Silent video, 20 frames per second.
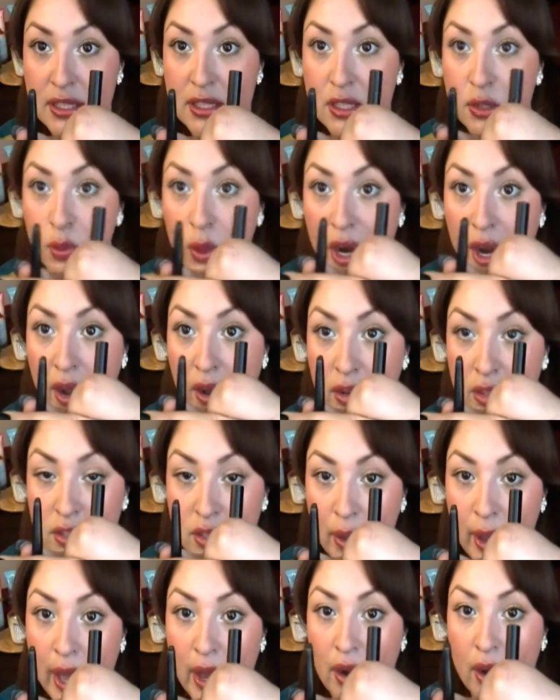This is what I
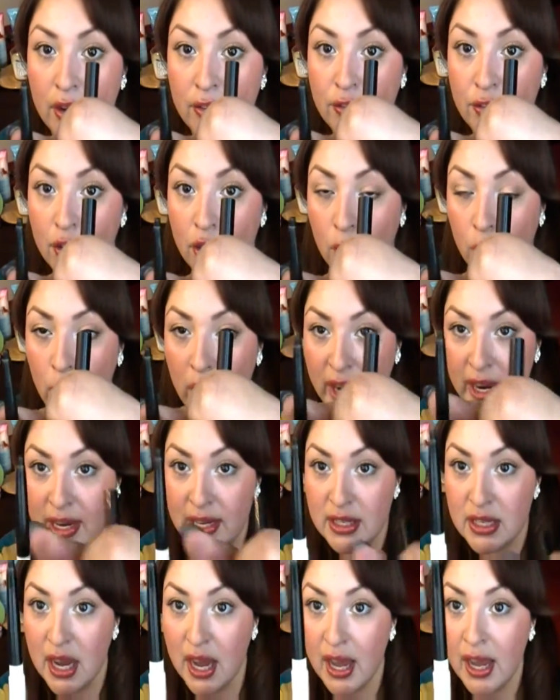also had on for the
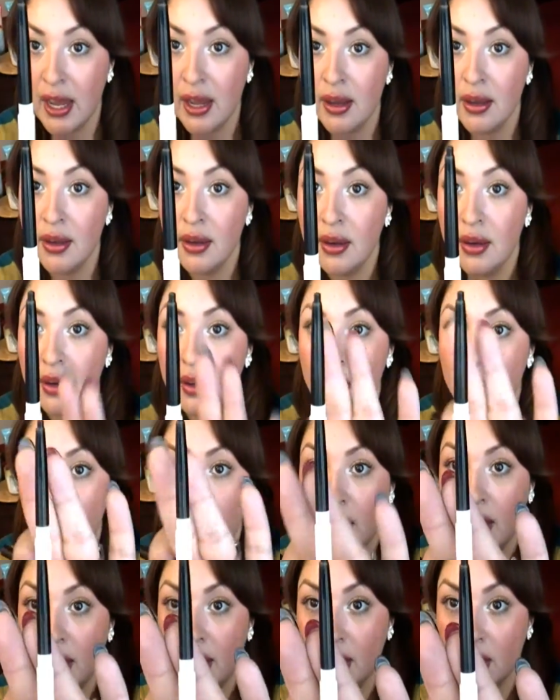wedding day
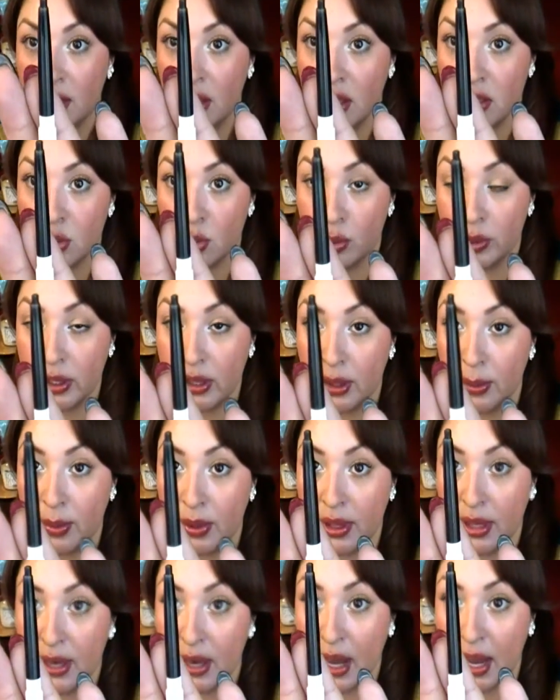and it looked really,
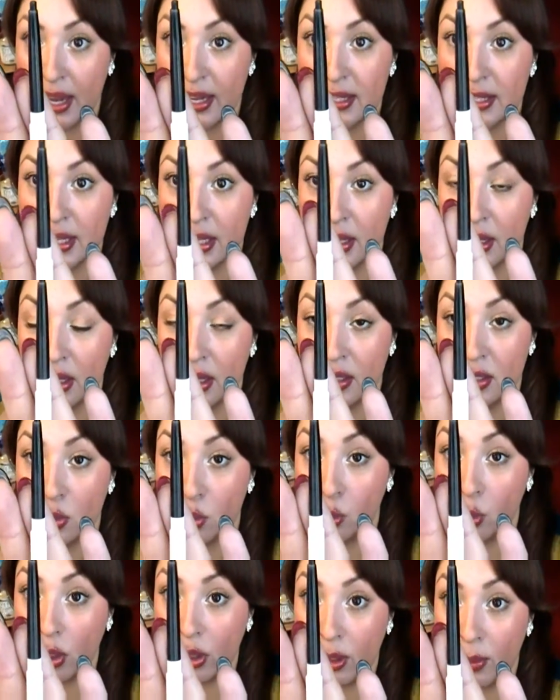really nice. It,
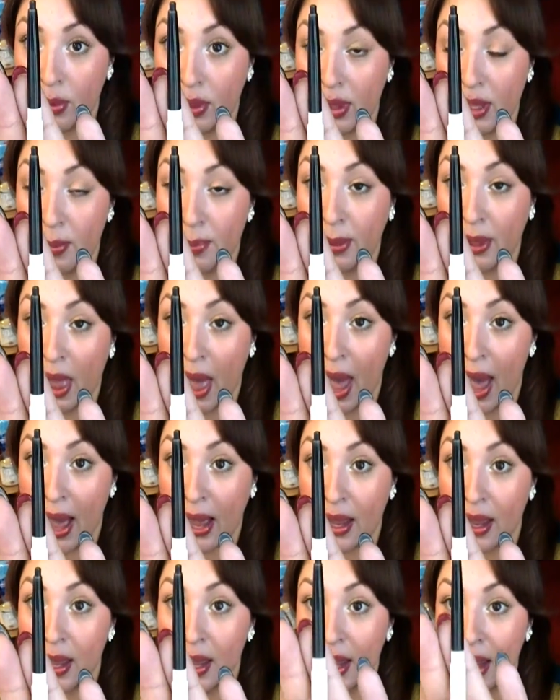it's really, really
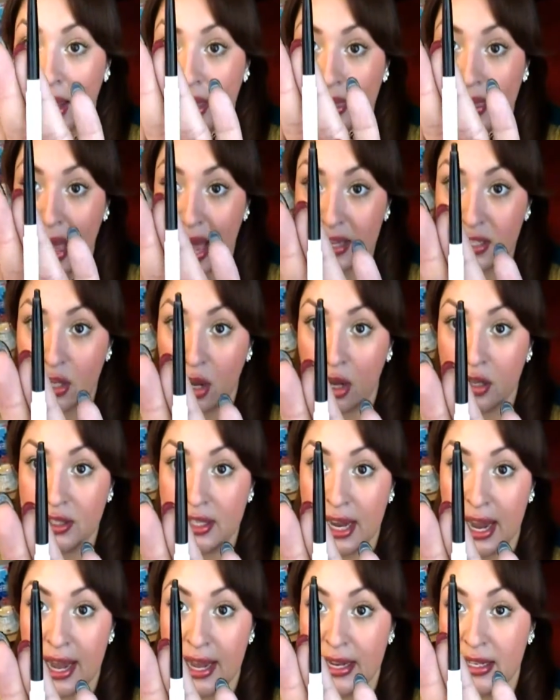black. It lasts all
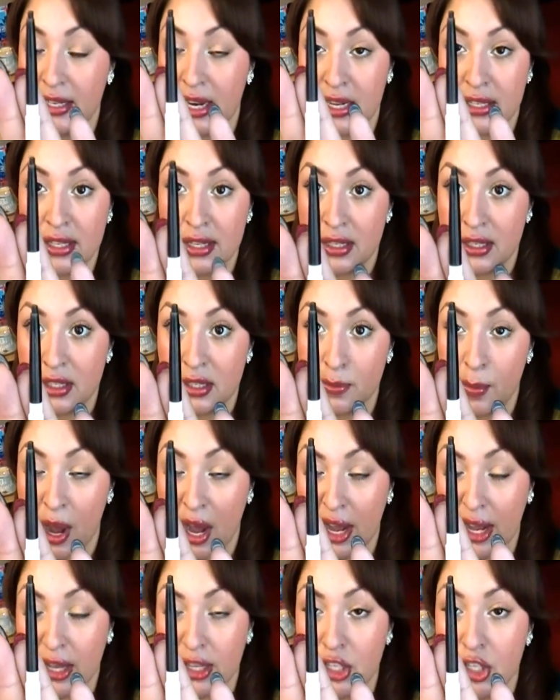day. It doesn't
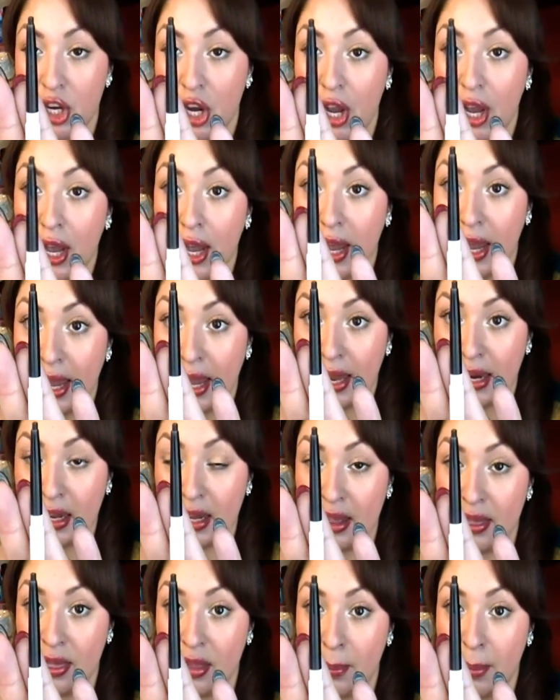smudge. And
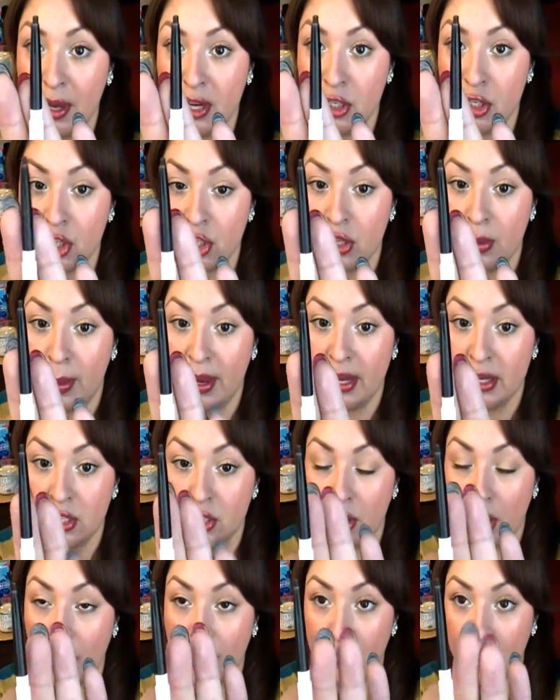in the pictures on my
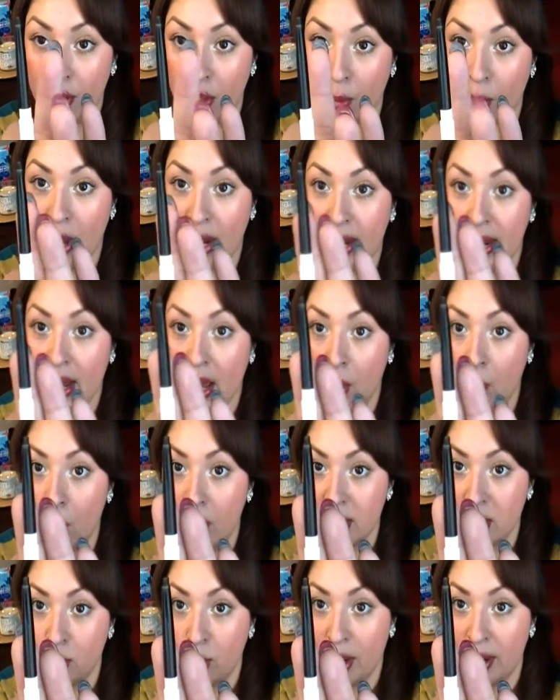Instagram for the wedding, I
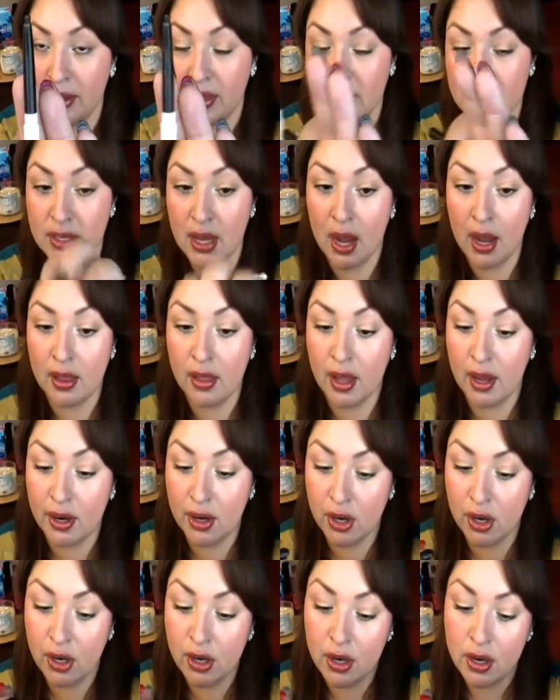was wearing this
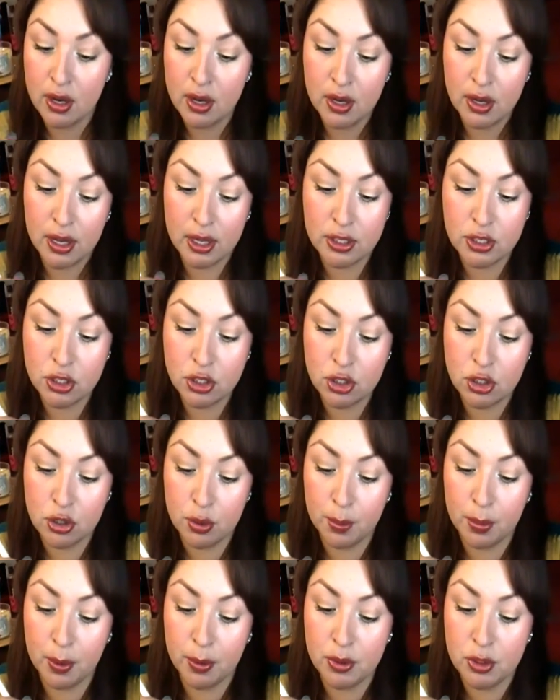eyeliner. It's
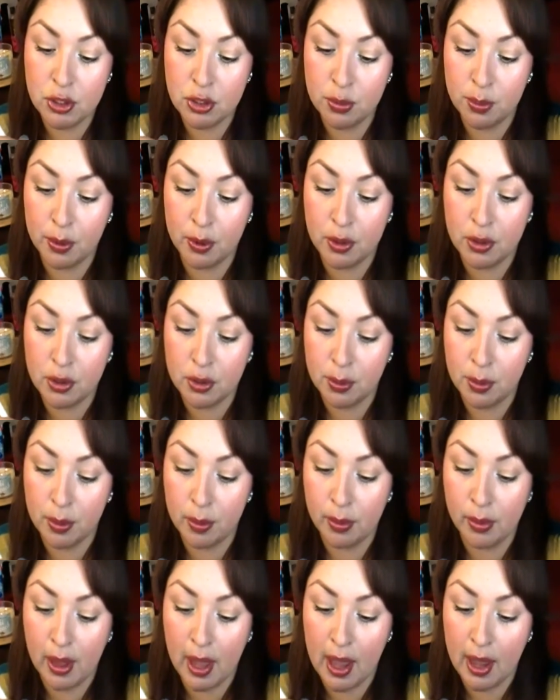super duper
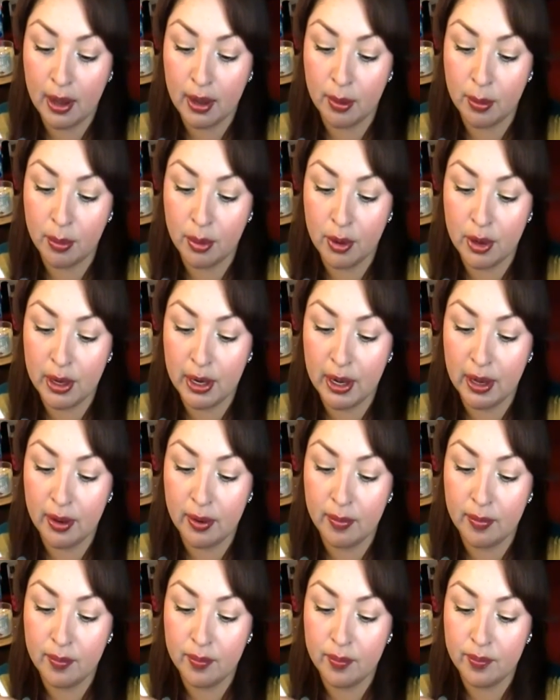duper black and
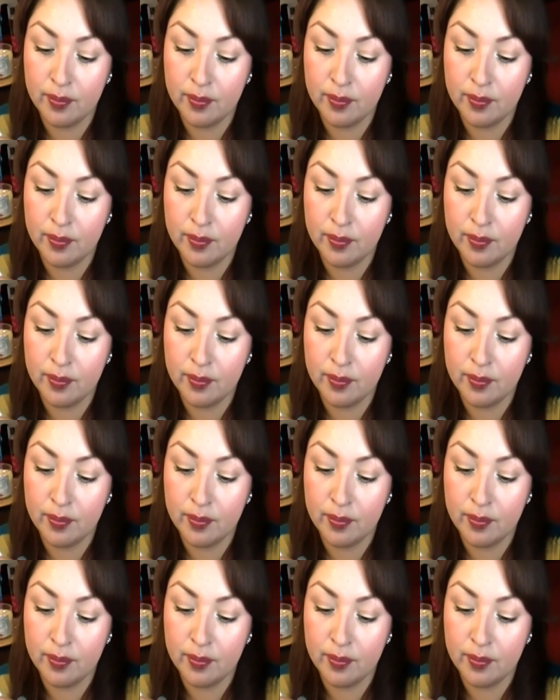pretty.